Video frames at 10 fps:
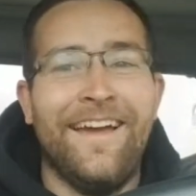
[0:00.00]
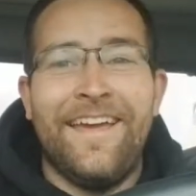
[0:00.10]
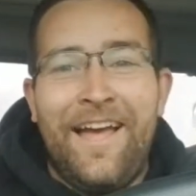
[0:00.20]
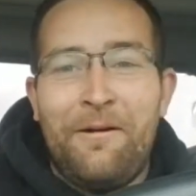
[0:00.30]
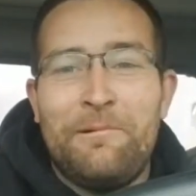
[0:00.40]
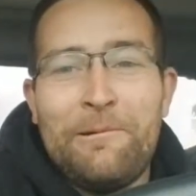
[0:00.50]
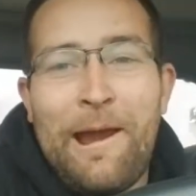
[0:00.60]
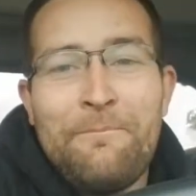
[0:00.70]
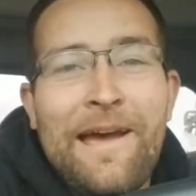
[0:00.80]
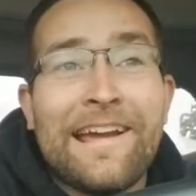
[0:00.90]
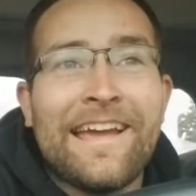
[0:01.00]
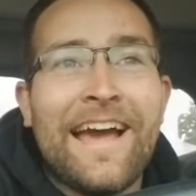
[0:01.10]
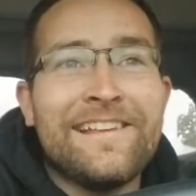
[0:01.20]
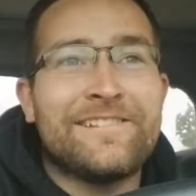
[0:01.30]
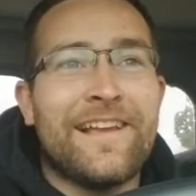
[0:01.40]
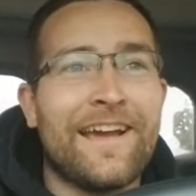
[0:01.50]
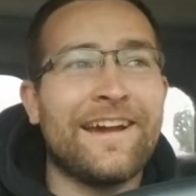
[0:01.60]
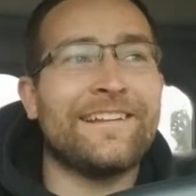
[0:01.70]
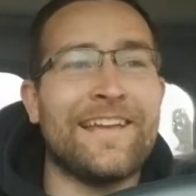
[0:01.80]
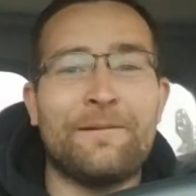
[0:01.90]
Hey, I'll be right back, guys. I
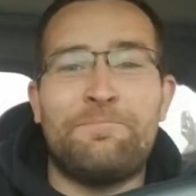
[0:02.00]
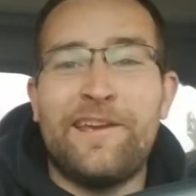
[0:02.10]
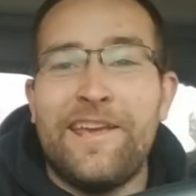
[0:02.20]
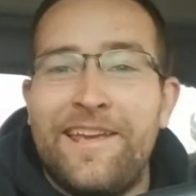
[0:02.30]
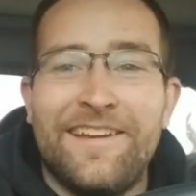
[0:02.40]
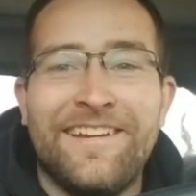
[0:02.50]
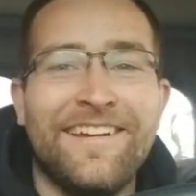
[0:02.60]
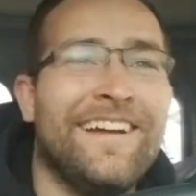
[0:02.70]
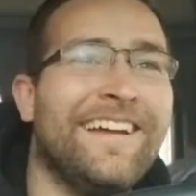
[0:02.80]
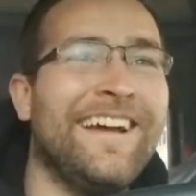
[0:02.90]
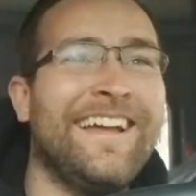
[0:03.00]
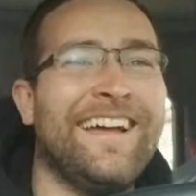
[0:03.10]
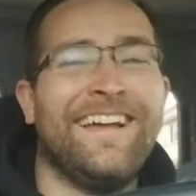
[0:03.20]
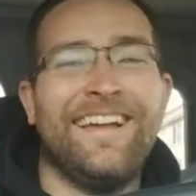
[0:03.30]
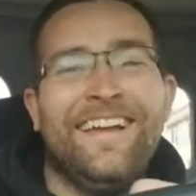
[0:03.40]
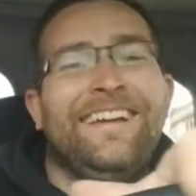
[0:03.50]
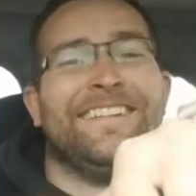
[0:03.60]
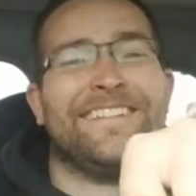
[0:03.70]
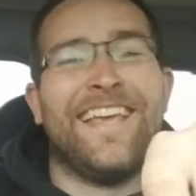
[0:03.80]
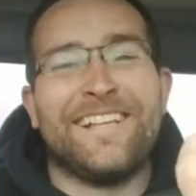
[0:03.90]
gotta take a pee.
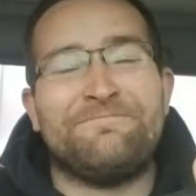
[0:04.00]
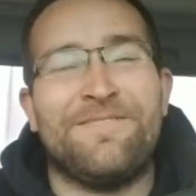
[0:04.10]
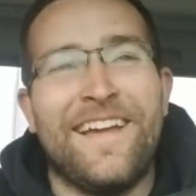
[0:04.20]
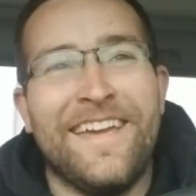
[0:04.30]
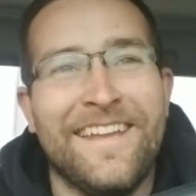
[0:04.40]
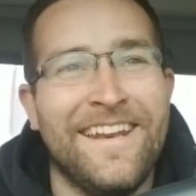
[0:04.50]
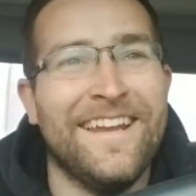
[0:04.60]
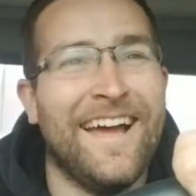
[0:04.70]
Just playing.